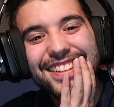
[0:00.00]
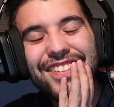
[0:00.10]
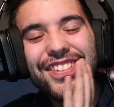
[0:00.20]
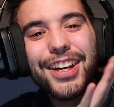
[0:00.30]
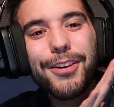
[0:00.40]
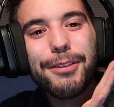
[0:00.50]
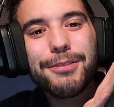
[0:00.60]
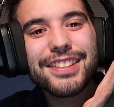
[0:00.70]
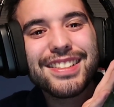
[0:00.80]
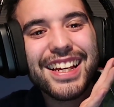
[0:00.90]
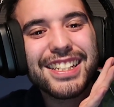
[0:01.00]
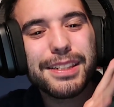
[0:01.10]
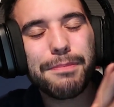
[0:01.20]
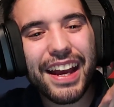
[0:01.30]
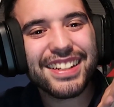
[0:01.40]
Even though it was
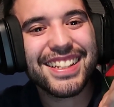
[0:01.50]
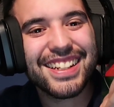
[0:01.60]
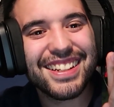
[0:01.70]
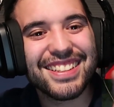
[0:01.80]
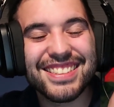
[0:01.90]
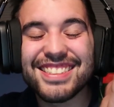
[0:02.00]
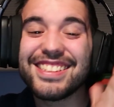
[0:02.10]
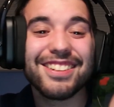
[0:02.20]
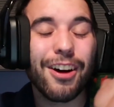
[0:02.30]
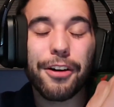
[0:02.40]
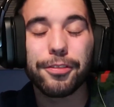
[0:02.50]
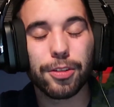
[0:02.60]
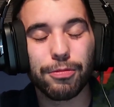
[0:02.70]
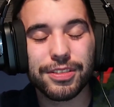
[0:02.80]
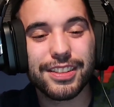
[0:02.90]
expected, it's still
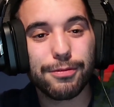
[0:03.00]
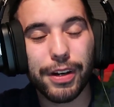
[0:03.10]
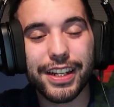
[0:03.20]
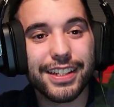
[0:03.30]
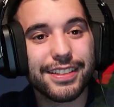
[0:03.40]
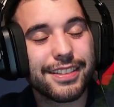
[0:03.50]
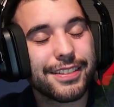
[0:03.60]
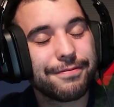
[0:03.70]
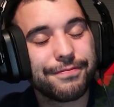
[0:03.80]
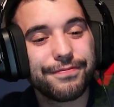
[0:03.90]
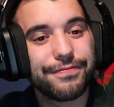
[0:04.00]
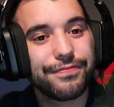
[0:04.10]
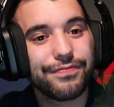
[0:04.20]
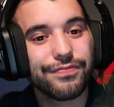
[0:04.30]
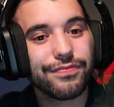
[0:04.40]
awful to witness. Please use your
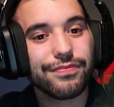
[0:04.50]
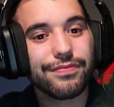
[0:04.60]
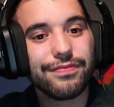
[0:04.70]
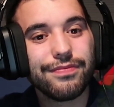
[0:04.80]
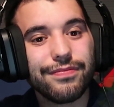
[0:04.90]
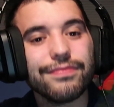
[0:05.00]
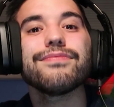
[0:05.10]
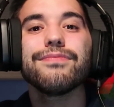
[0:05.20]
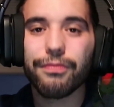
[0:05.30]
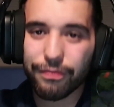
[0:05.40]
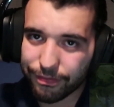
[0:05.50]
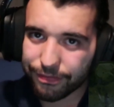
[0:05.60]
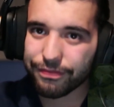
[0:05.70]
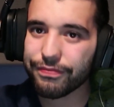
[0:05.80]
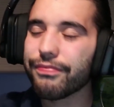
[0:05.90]
medical
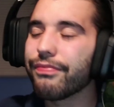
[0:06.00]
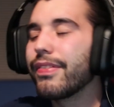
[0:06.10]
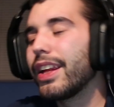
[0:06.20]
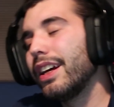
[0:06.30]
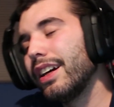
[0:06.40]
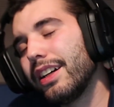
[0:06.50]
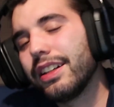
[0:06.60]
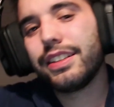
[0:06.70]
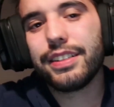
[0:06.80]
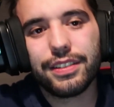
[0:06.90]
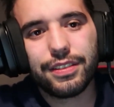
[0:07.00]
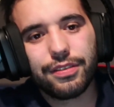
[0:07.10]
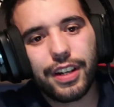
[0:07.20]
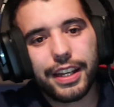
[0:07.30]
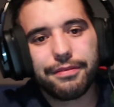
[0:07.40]
ninjutsu.
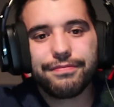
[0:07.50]
Right.